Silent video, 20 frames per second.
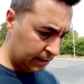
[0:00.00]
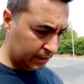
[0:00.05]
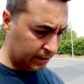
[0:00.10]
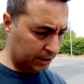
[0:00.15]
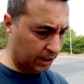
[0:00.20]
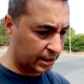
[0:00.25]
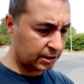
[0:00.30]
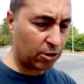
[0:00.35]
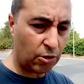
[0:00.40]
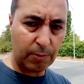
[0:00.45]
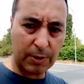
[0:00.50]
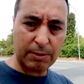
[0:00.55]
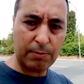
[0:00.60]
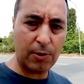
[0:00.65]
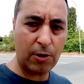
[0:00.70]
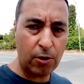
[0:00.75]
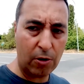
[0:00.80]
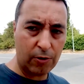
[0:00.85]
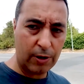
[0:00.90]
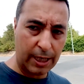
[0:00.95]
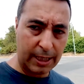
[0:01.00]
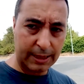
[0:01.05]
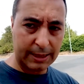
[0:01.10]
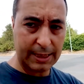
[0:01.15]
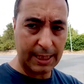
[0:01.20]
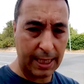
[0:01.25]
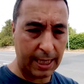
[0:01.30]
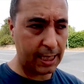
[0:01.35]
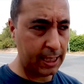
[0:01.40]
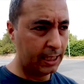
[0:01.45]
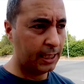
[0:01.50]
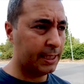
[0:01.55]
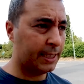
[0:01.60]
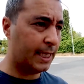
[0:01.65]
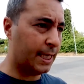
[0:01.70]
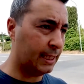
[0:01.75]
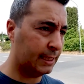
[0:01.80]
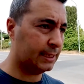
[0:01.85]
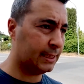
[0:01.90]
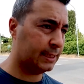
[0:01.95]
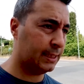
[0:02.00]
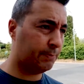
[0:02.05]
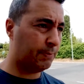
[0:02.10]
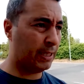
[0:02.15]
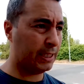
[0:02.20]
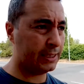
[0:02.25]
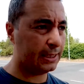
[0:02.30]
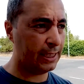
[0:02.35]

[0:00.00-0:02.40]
just comment below and tell yes it makes